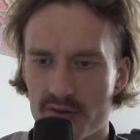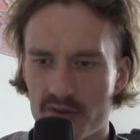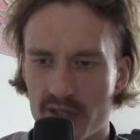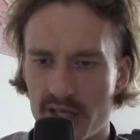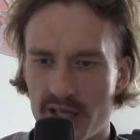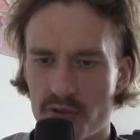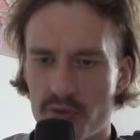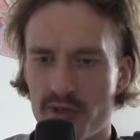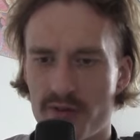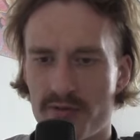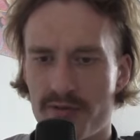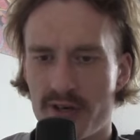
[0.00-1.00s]
Can
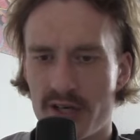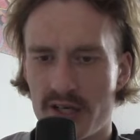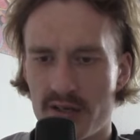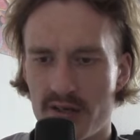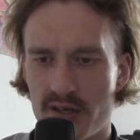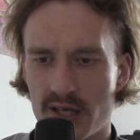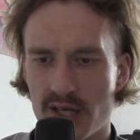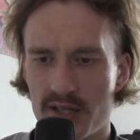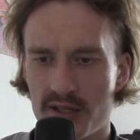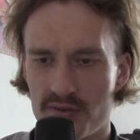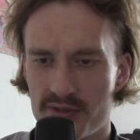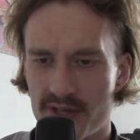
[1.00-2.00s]
anyone find like
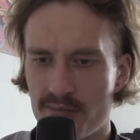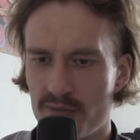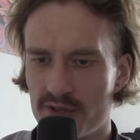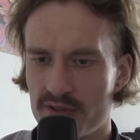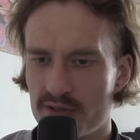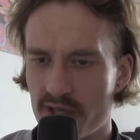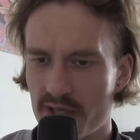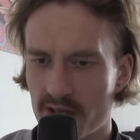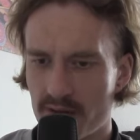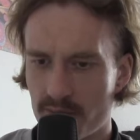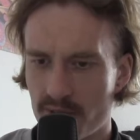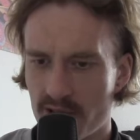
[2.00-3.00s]
any resemblance to any
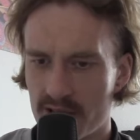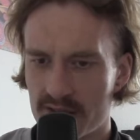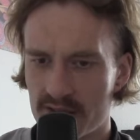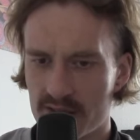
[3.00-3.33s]
other place?